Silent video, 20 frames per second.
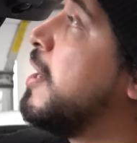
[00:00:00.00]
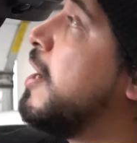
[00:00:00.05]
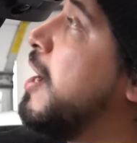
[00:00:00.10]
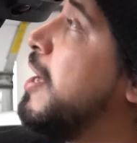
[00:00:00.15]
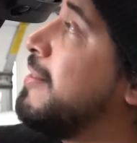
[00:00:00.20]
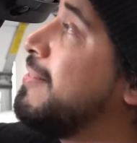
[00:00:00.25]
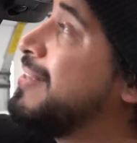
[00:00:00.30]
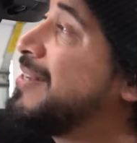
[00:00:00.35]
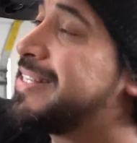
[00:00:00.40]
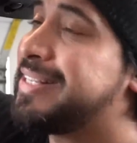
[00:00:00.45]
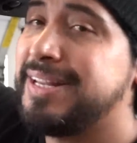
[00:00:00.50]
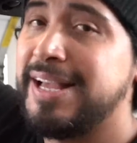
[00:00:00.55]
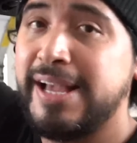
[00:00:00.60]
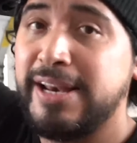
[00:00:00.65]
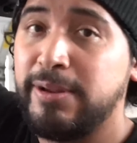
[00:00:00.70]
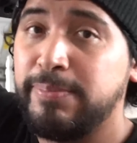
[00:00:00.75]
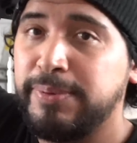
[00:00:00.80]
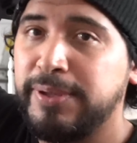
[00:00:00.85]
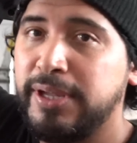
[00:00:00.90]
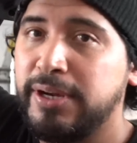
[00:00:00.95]
on this light
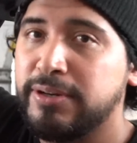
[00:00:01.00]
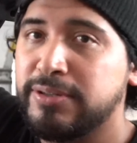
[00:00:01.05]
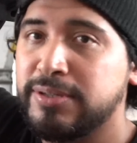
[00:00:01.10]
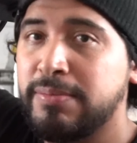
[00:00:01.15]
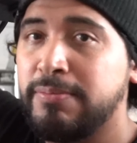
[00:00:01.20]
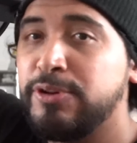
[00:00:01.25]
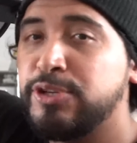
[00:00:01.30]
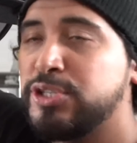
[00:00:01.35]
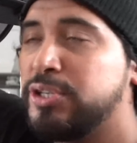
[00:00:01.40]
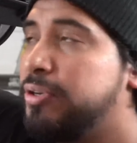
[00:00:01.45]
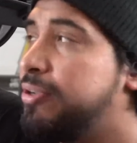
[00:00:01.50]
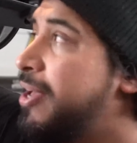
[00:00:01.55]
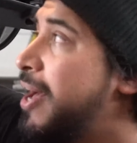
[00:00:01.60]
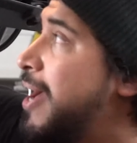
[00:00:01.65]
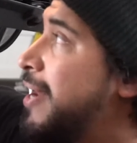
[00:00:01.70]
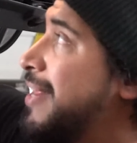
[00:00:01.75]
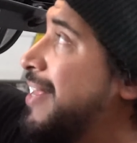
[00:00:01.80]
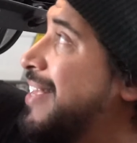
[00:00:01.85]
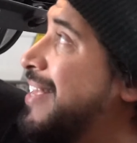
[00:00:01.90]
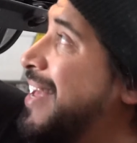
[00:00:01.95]
up here. So I'm going to show you how
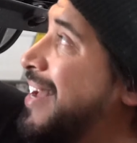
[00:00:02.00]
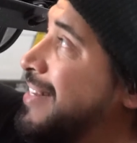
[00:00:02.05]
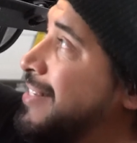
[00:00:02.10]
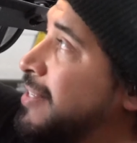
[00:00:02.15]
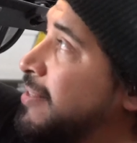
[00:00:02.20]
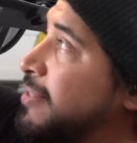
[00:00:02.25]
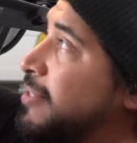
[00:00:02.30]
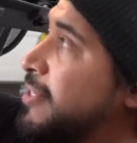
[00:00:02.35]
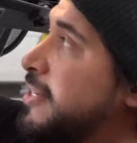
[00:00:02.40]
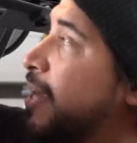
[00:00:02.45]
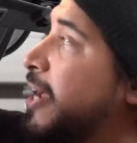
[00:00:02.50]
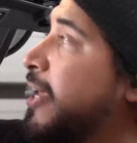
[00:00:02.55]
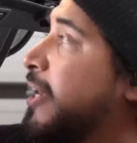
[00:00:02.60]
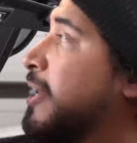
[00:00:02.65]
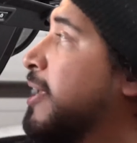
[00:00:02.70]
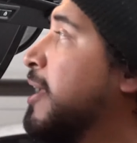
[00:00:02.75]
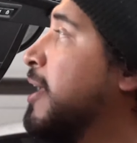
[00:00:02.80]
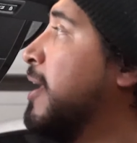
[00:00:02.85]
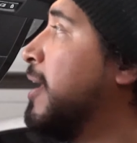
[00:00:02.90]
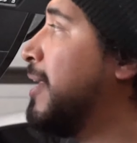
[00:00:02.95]
to get to this
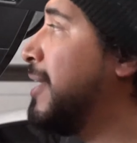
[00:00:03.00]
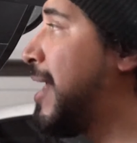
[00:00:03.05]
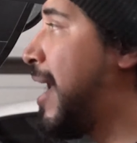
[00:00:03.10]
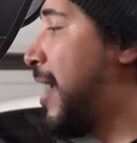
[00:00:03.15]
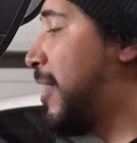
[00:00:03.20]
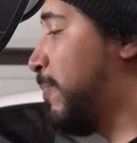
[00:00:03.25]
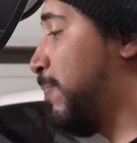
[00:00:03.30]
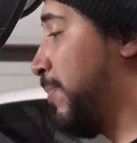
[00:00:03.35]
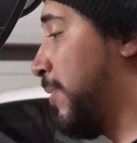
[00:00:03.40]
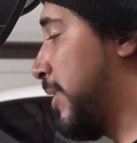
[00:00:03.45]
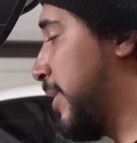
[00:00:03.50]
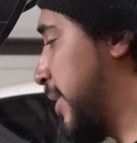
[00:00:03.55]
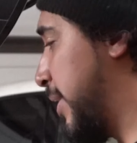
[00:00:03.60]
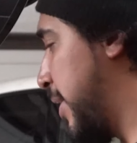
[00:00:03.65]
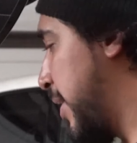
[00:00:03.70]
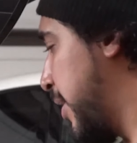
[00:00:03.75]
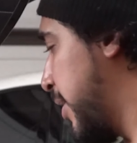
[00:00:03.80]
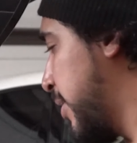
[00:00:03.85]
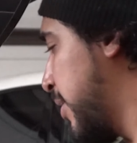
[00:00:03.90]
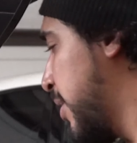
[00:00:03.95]
light and how to plug it
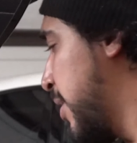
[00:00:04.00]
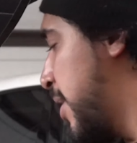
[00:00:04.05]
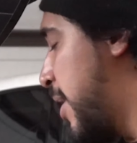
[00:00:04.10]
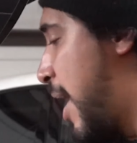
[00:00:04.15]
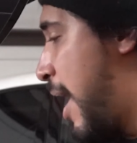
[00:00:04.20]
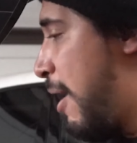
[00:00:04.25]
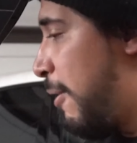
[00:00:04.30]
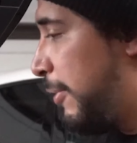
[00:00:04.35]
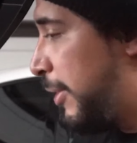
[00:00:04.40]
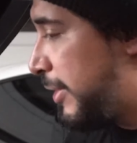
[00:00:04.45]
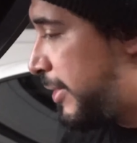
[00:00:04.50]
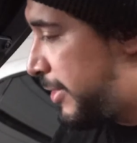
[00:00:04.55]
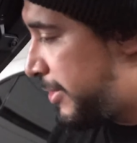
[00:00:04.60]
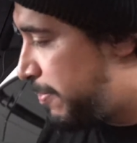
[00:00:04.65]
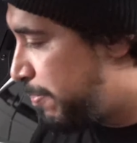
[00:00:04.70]
in. I already did